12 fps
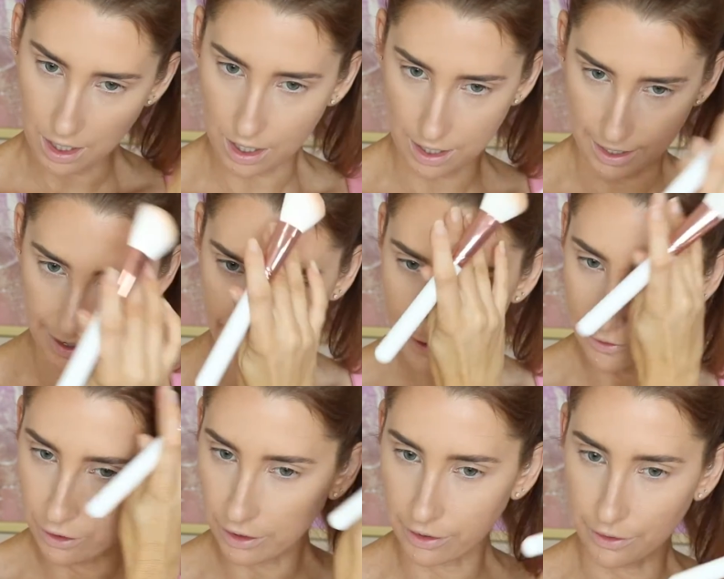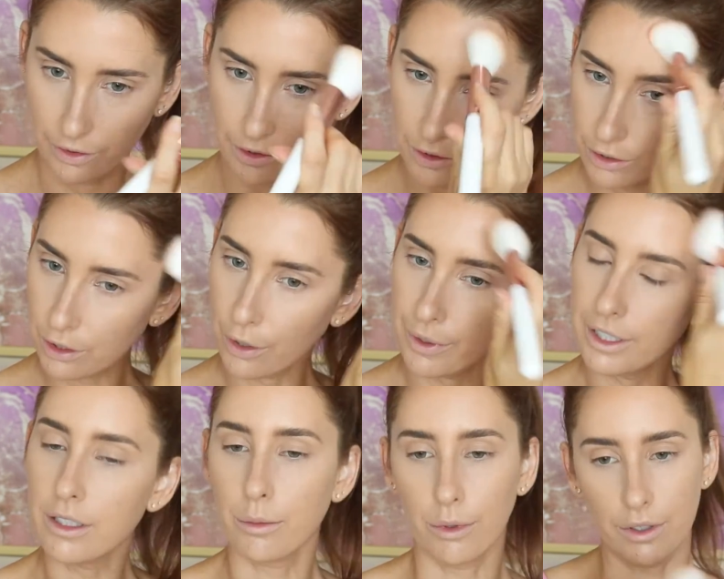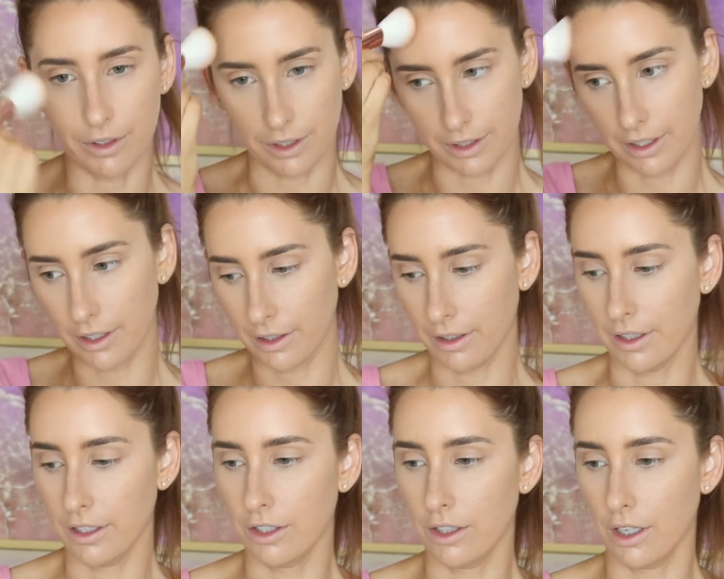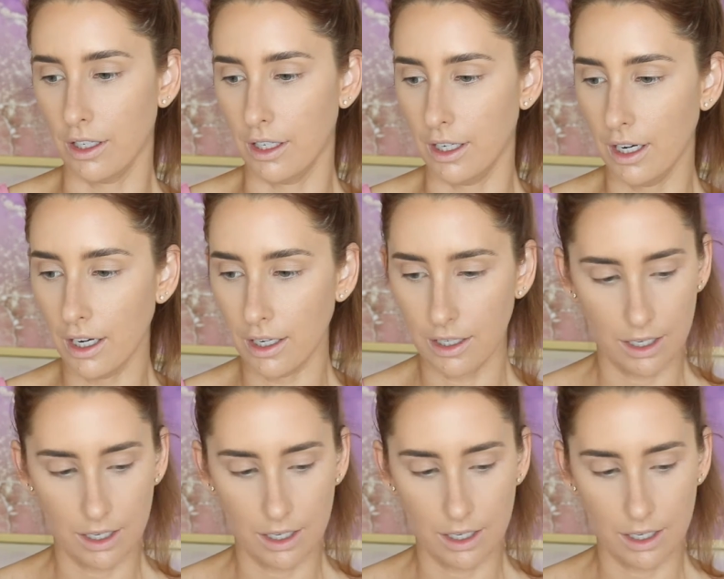I have gotten so into bronzers this year.